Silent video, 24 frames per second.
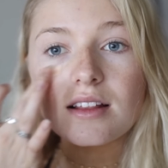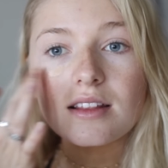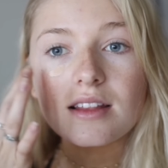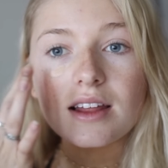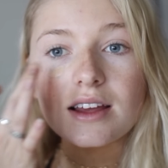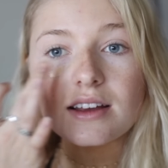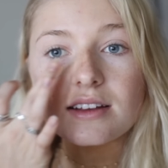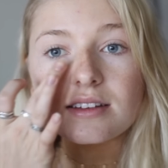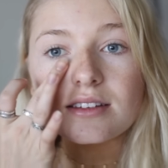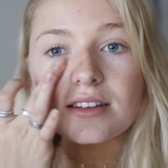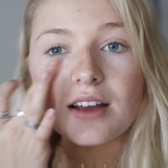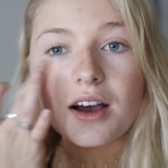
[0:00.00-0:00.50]

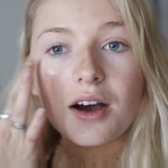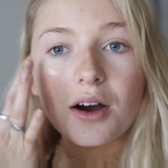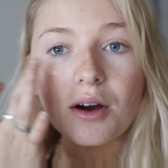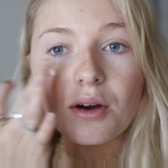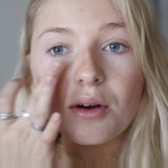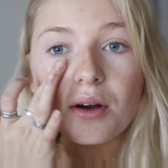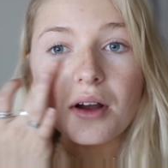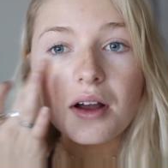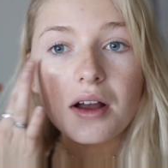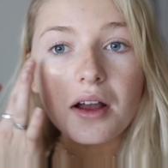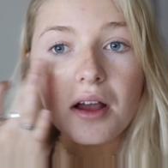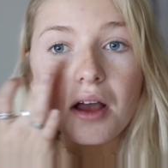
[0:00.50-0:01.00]
like
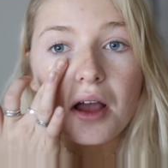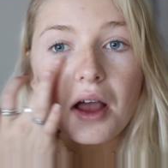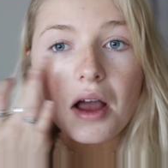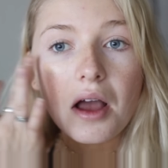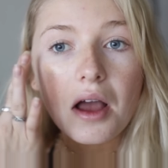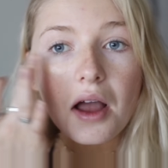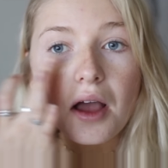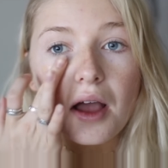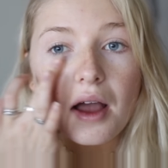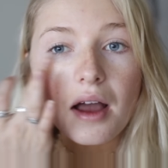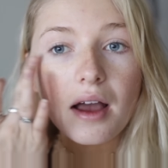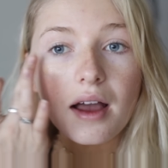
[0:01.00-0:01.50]
so,
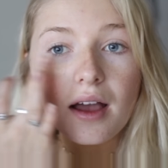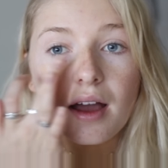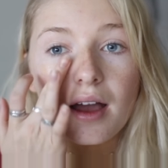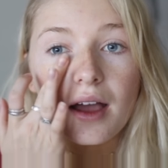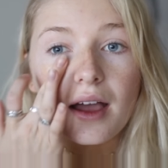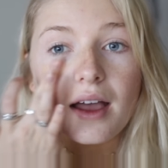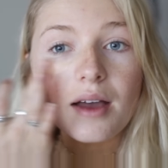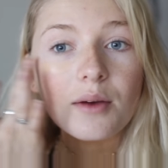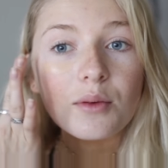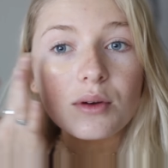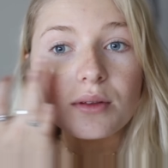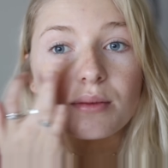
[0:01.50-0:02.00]

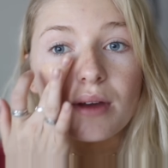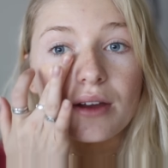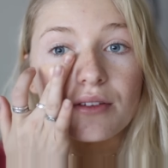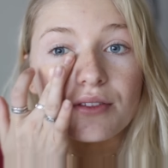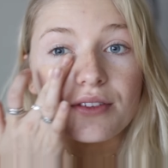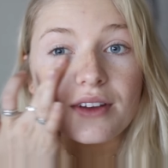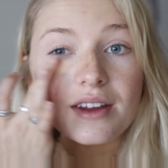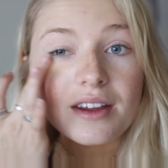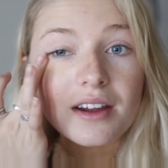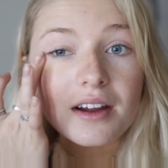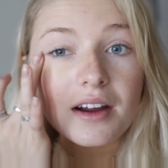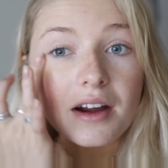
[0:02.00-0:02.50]
with my
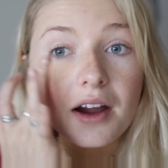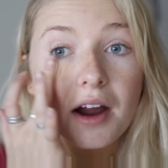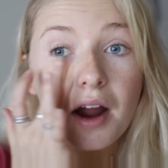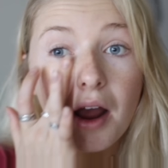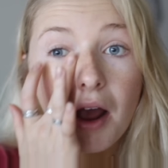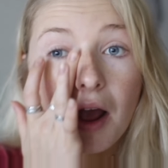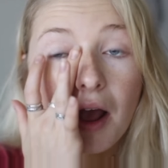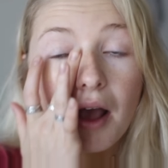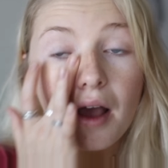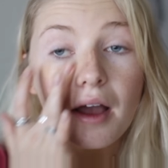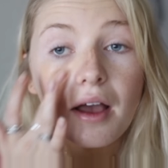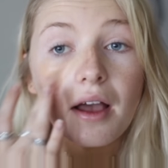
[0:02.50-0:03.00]
finger.
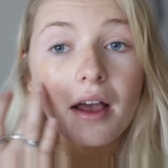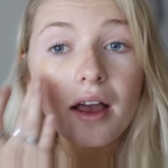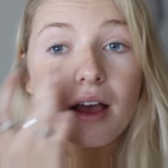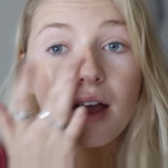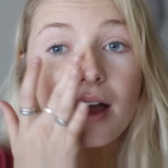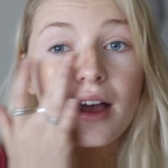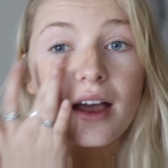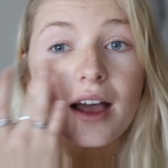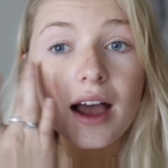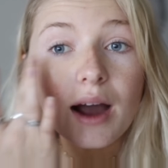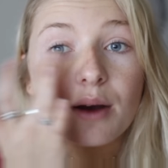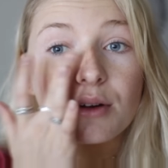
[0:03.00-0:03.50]

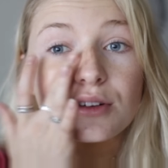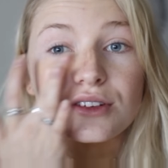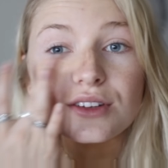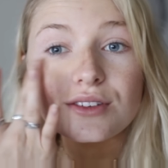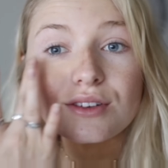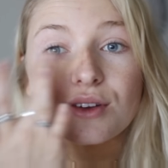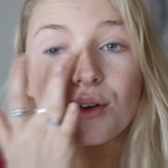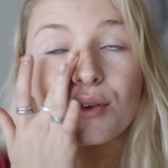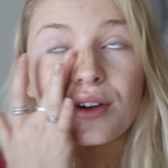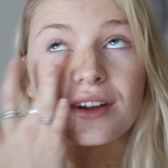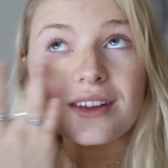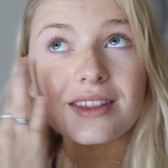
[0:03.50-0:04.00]
I would
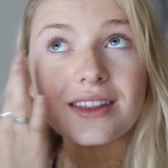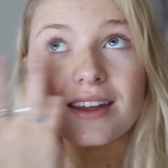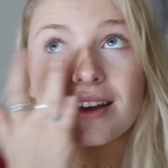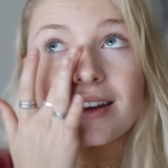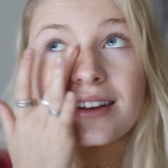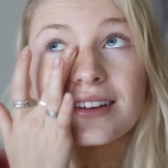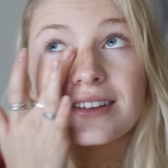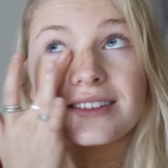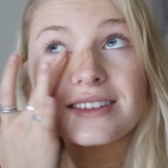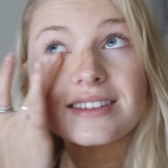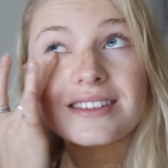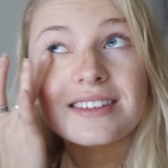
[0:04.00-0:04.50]
just go like
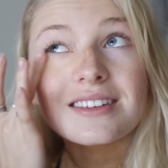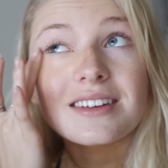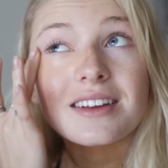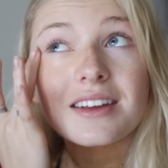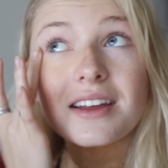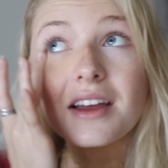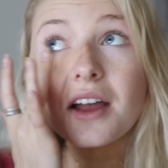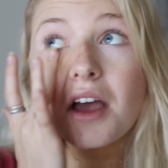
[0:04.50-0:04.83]
this.